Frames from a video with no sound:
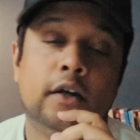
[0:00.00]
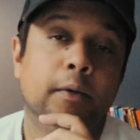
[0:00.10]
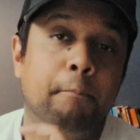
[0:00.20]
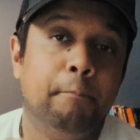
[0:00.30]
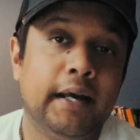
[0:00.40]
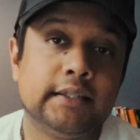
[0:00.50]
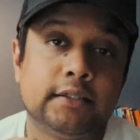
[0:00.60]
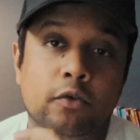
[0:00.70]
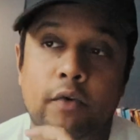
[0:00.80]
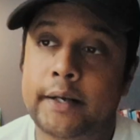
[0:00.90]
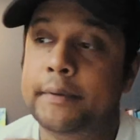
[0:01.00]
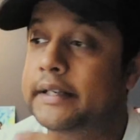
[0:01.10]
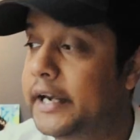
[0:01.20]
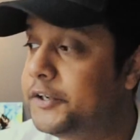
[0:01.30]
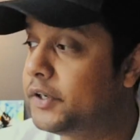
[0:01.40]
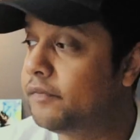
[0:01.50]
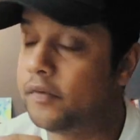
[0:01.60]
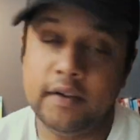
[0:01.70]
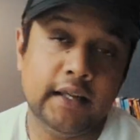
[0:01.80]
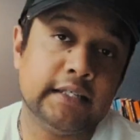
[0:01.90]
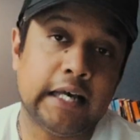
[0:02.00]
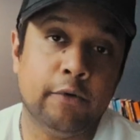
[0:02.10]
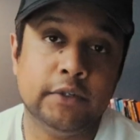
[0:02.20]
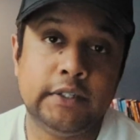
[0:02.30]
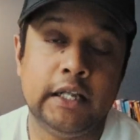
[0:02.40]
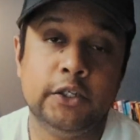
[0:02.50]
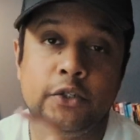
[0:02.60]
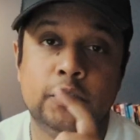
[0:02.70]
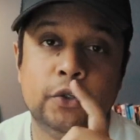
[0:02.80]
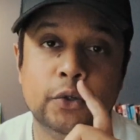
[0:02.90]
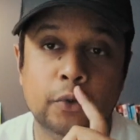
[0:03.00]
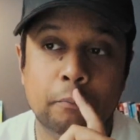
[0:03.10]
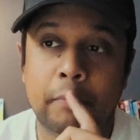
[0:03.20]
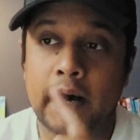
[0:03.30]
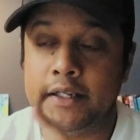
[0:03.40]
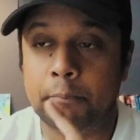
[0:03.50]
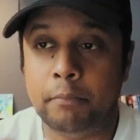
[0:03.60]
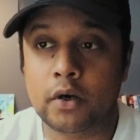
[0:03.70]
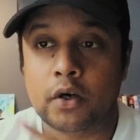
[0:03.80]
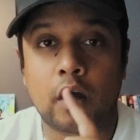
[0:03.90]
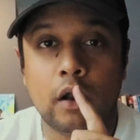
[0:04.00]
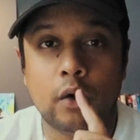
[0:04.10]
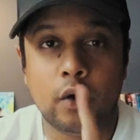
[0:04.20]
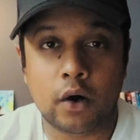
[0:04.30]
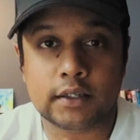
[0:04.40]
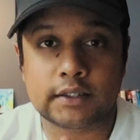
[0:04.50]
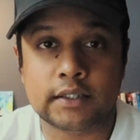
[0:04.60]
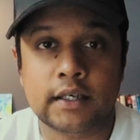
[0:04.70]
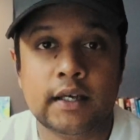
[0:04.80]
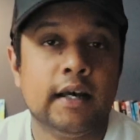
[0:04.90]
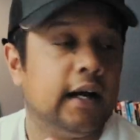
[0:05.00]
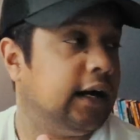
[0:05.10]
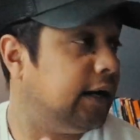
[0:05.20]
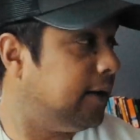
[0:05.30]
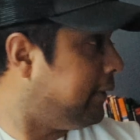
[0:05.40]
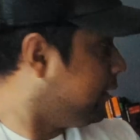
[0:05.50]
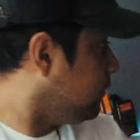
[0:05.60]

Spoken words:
Now the best recommendation for this, I would tell you to buy the book called Hooked. I